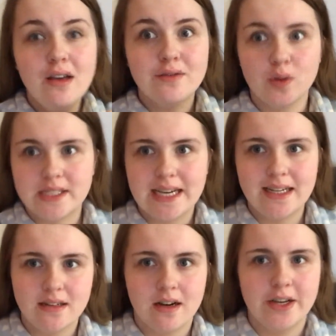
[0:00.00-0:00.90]

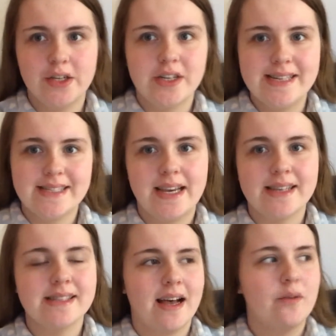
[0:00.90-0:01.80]
14. How crazy
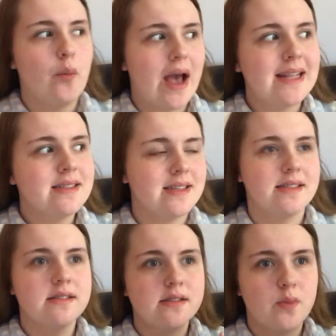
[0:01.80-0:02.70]
has that went?
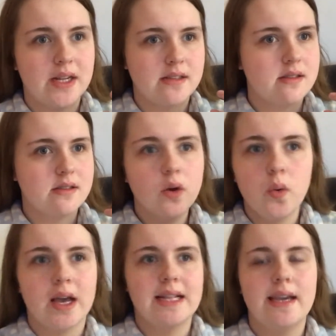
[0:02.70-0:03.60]
It's went so
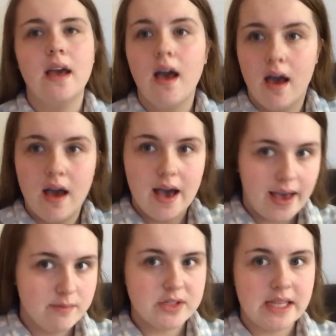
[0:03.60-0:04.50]
quickly.
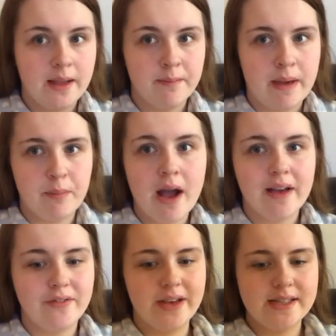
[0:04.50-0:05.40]
I'm just eating my
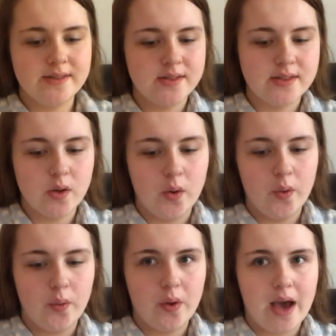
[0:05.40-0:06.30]
breakfast,
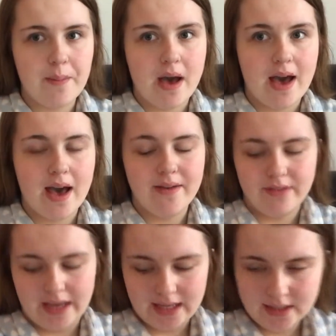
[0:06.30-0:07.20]
so I'm
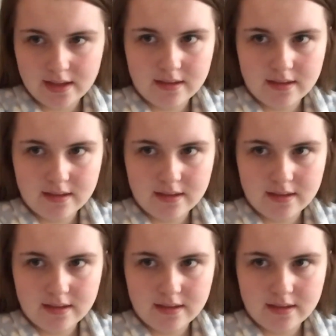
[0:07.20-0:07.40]
having